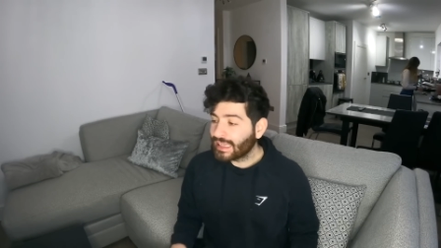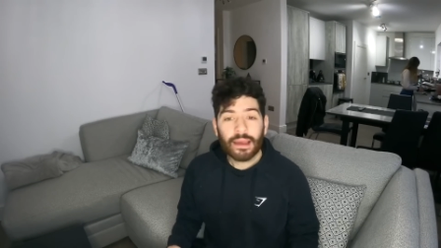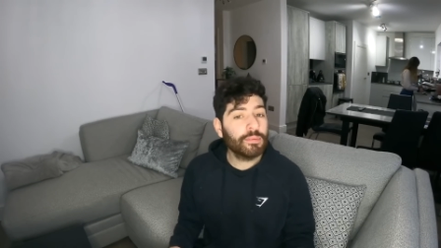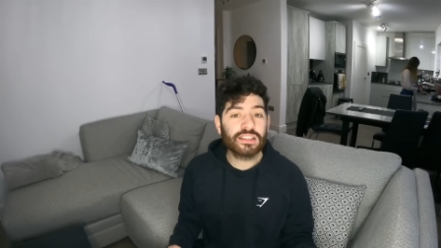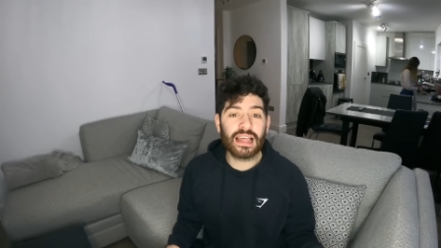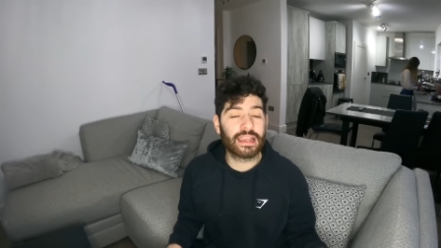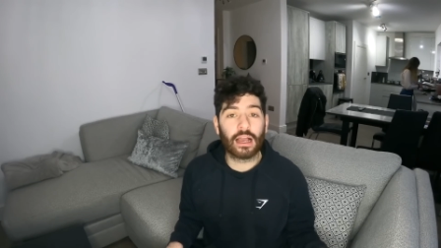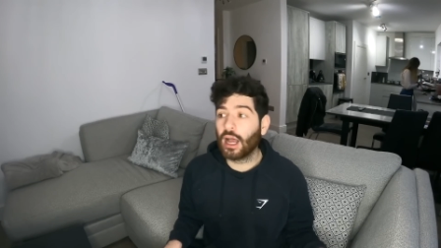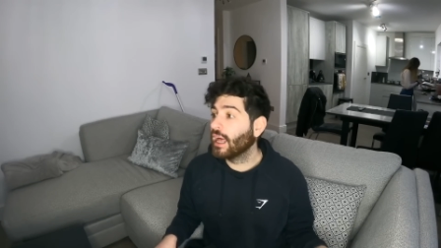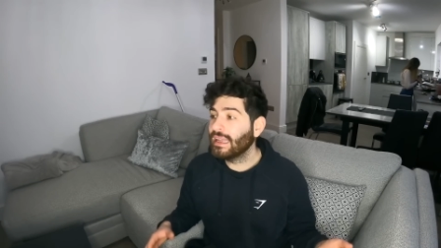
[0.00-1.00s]
Kepa's
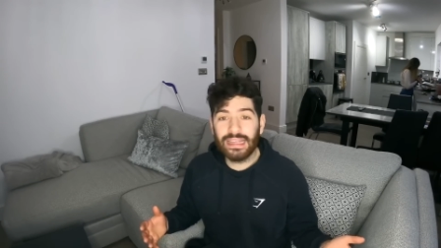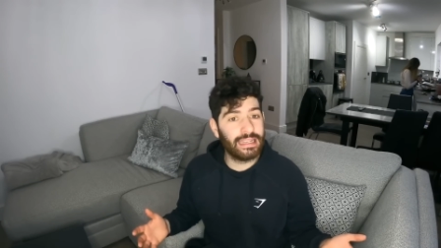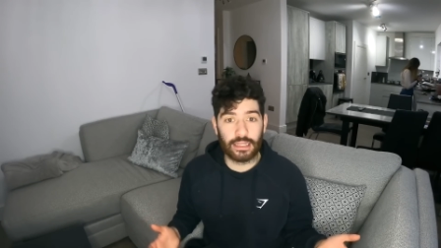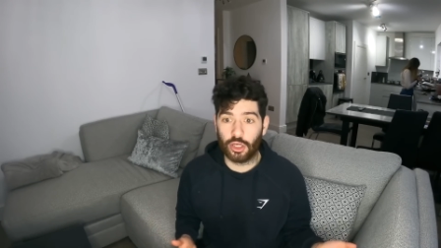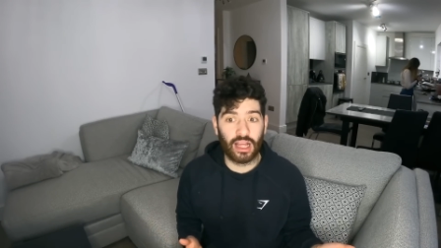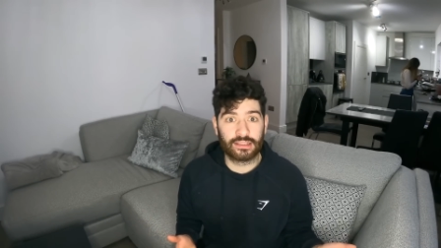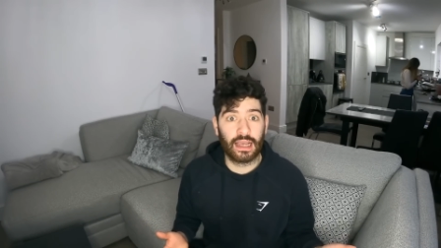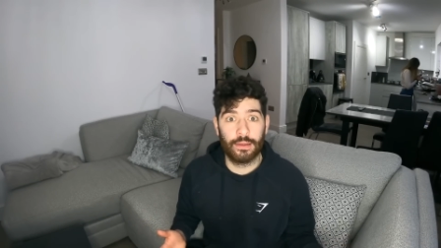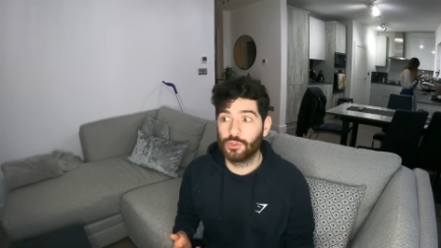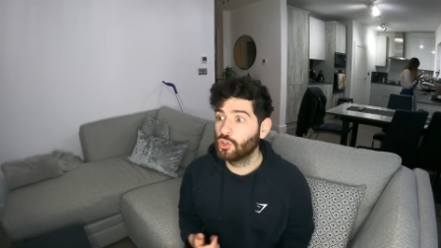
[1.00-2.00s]
like an idiot at
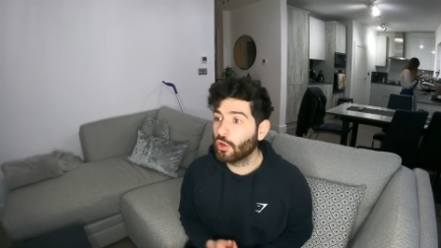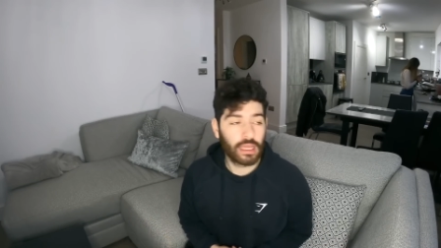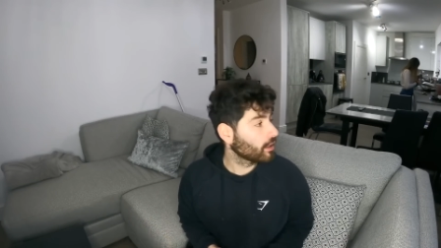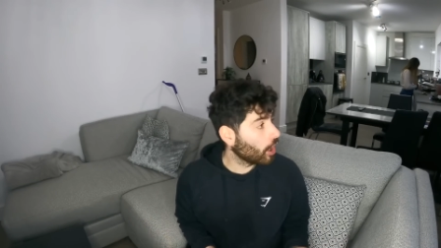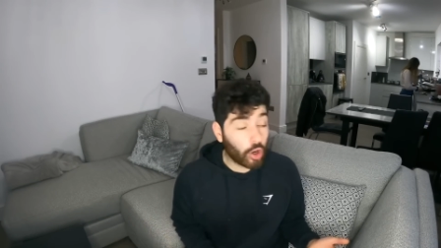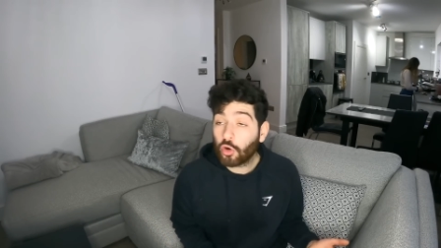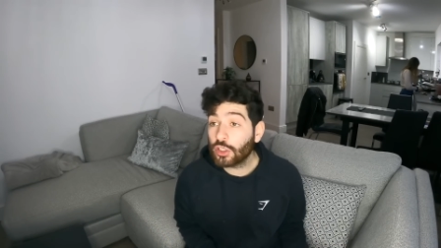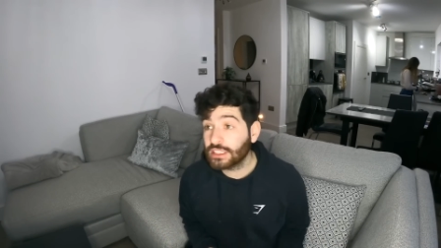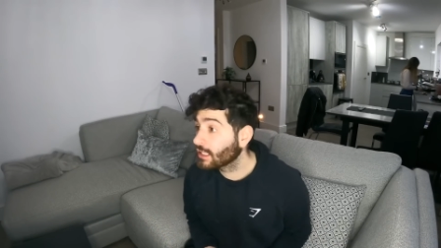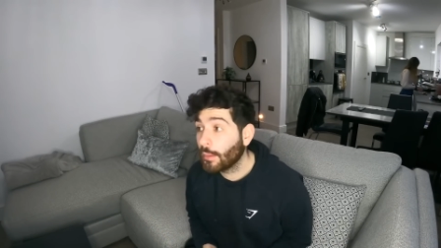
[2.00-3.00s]
times, you know? Like,
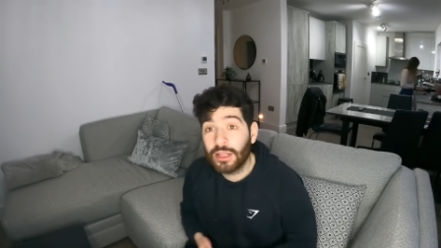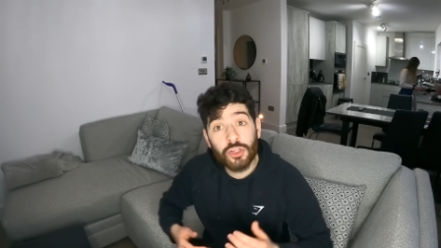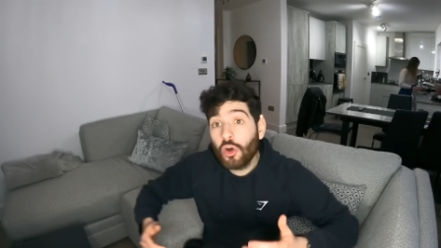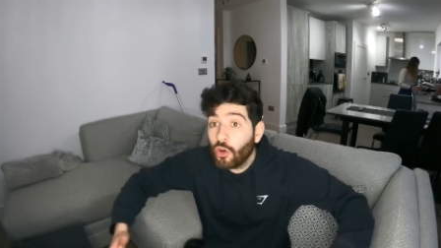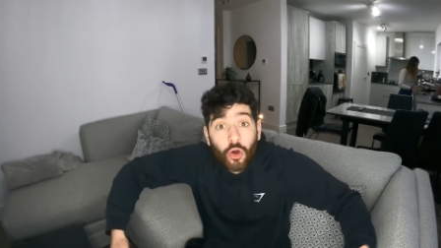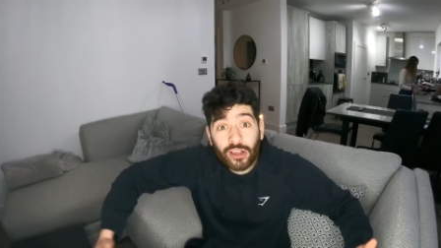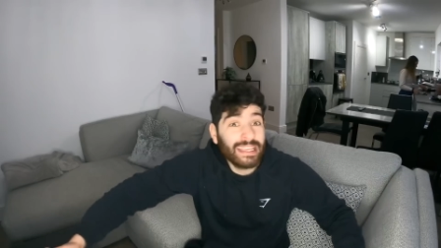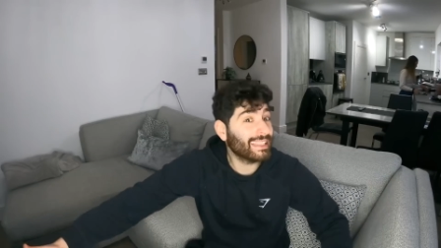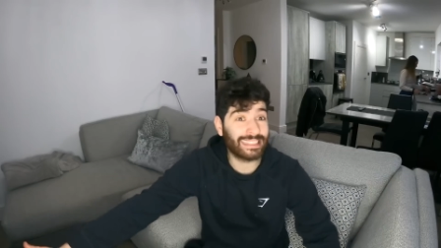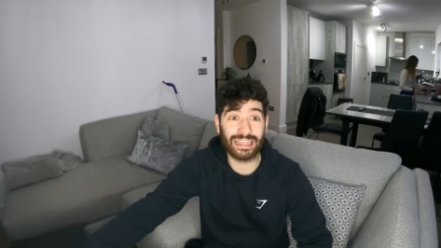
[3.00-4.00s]
cross is coming, you're
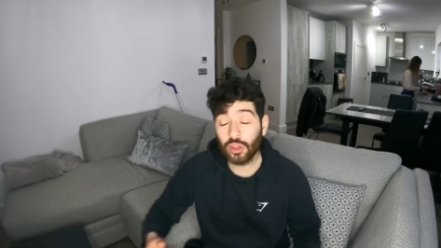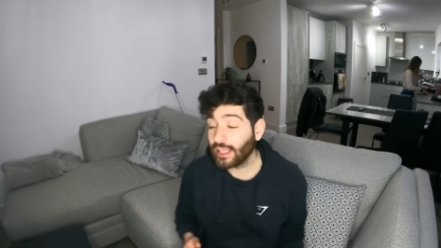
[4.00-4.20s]
not getting.